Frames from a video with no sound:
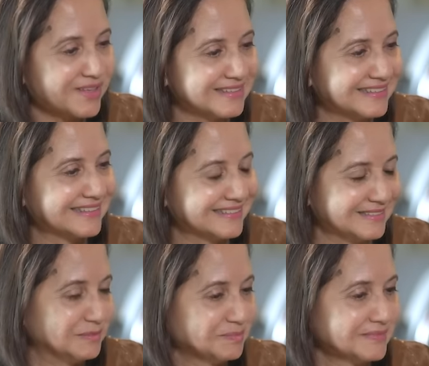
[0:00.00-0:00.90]

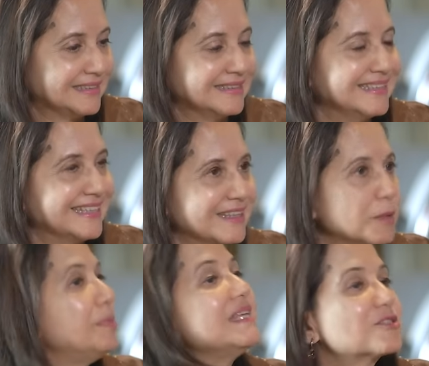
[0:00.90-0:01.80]
the
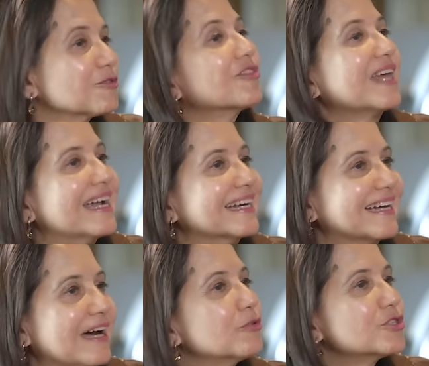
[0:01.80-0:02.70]
beats of that.
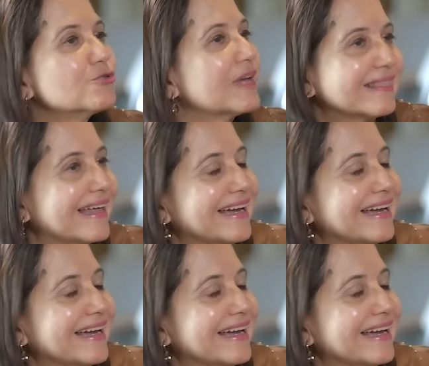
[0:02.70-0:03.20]
How did you get